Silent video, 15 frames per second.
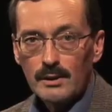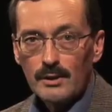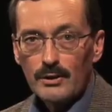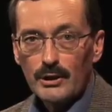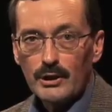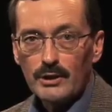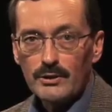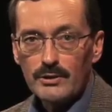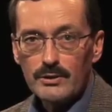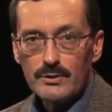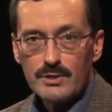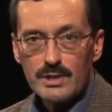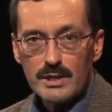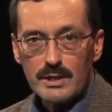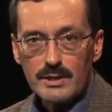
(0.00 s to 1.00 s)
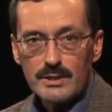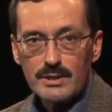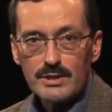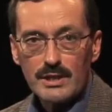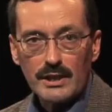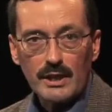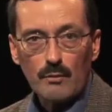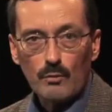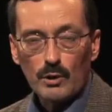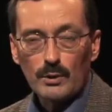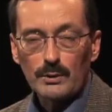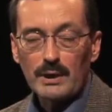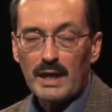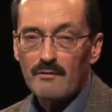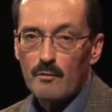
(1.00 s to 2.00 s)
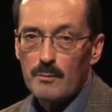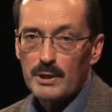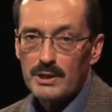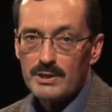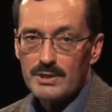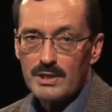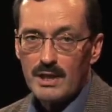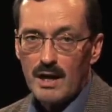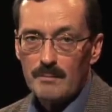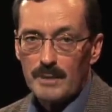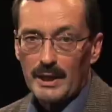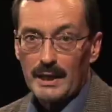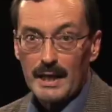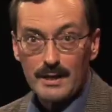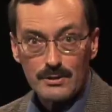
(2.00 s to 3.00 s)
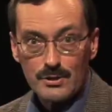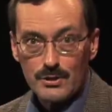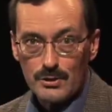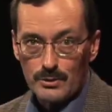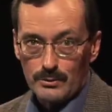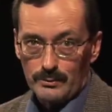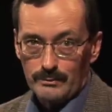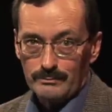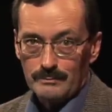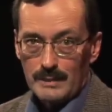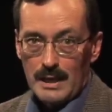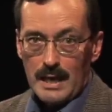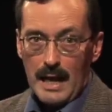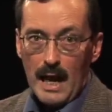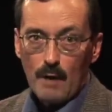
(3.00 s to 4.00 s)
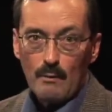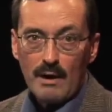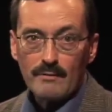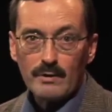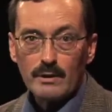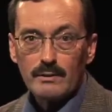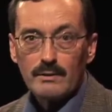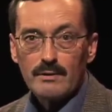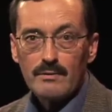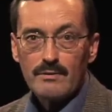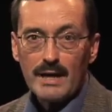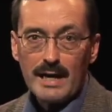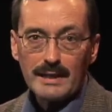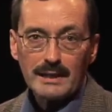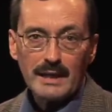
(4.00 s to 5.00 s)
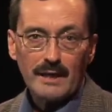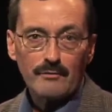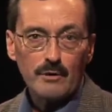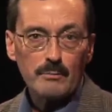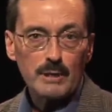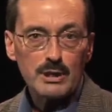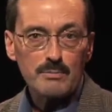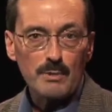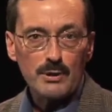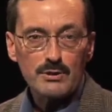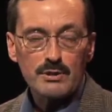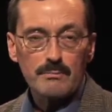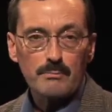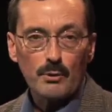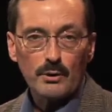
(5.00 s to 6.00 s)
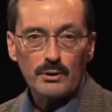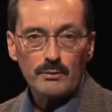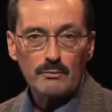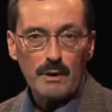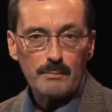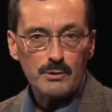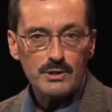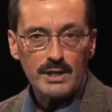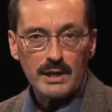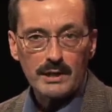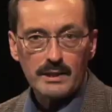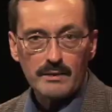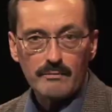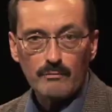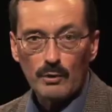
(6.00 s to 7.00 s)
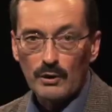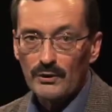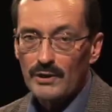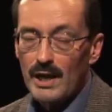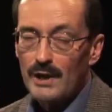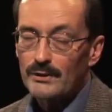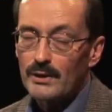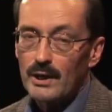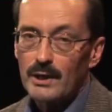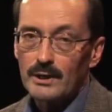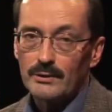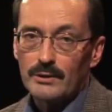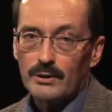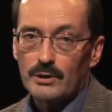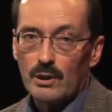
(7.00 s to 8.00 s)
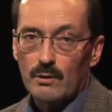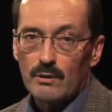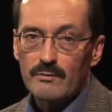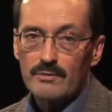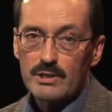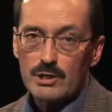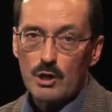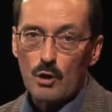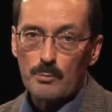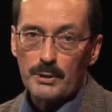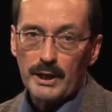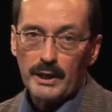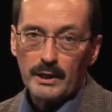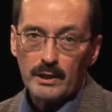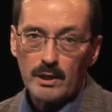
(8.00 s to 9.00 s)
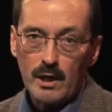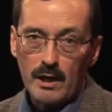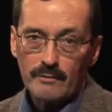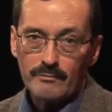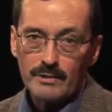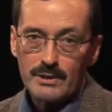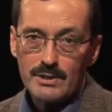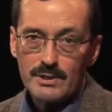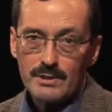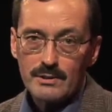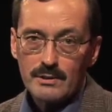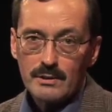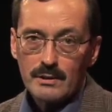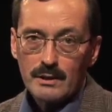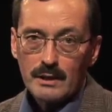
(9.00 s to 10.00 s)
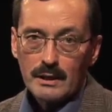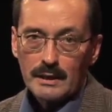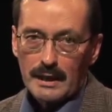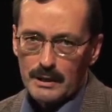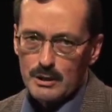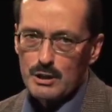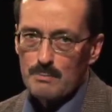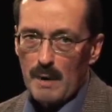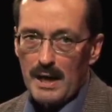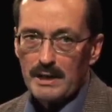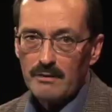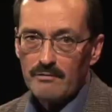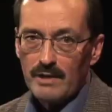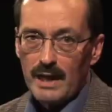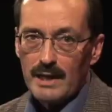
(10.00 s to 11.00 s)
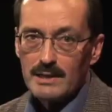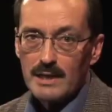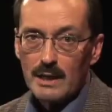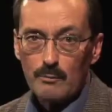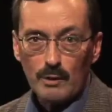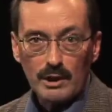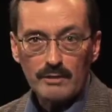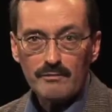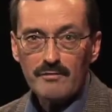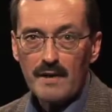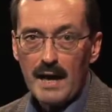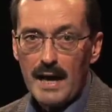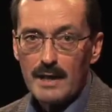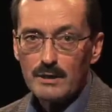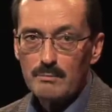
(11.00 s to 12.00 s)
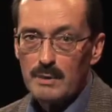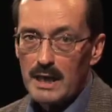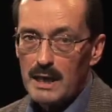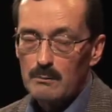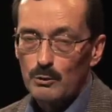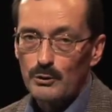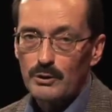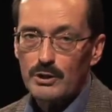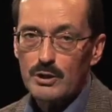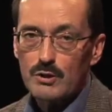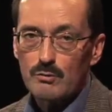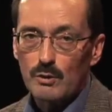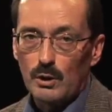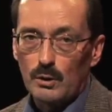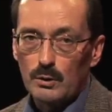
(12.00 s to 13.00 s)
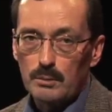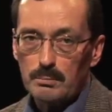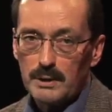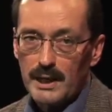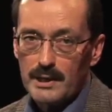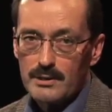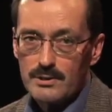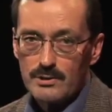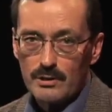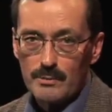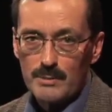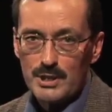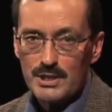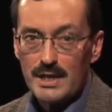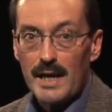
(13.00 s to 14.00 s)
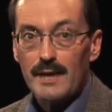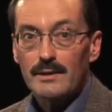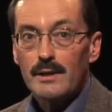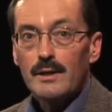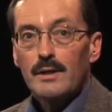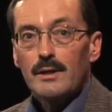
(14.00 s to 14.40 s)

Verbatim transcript: The good news is that a world government is coming and soon. However, that government's most important representative will not darken the door of this Copenhagen conference. Yet, in spite of that, he will in fact be able to control the planet's thermostat